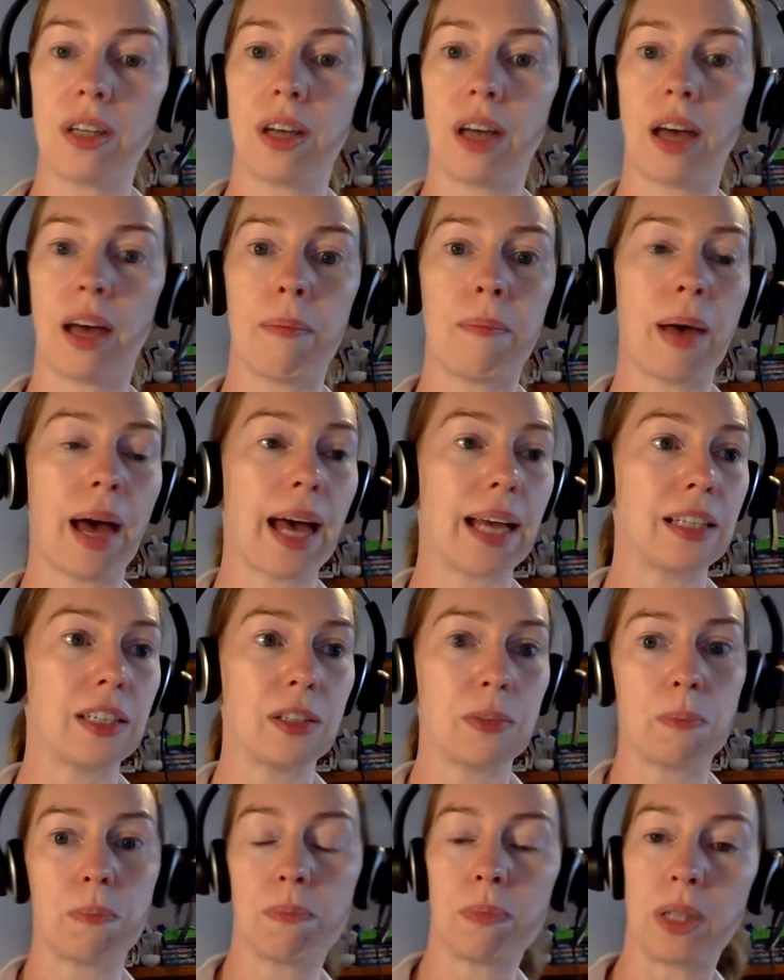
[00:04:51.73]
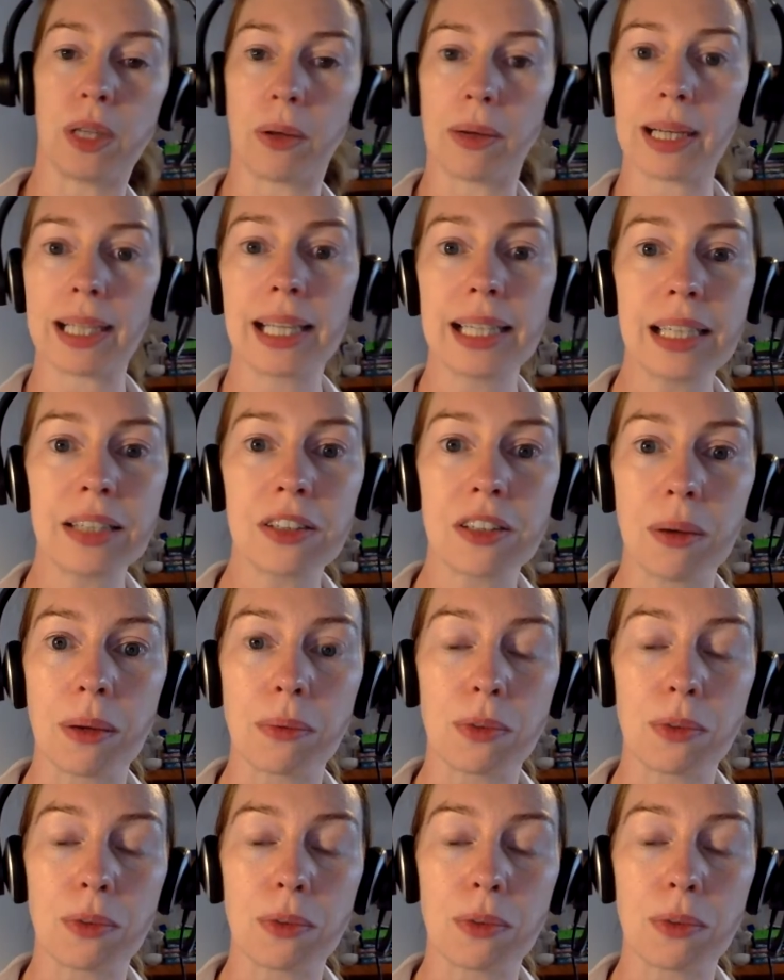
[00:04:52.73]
and clinics to be